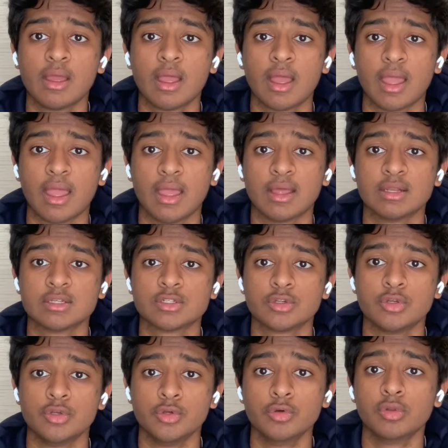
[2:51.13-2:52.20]
and
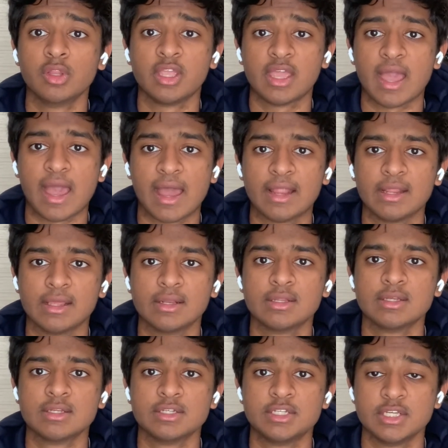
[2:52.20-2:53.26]
newly added
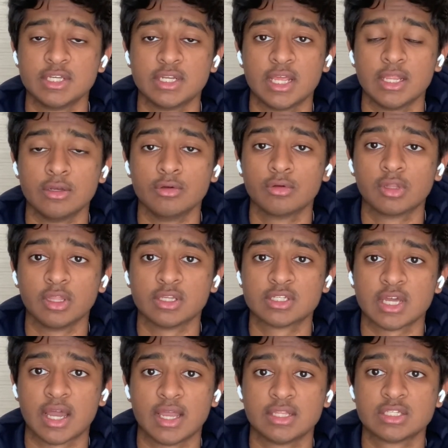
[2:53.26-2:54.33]
DNA
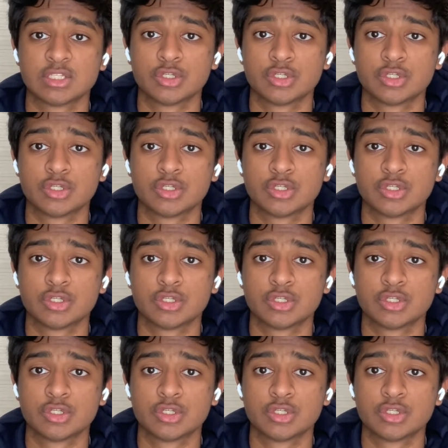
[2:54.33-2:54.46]
nucleotides